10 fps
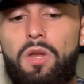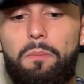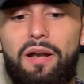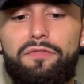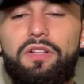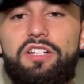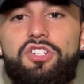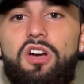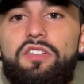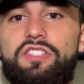But I feel like
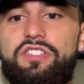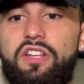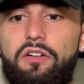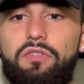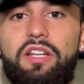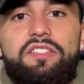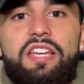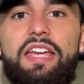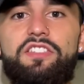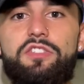Chauncey's gonna really
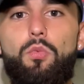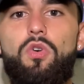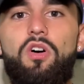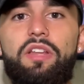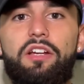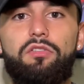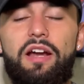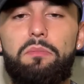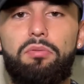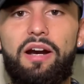take someone on like
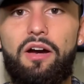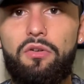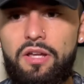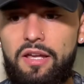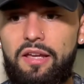Greg Brown,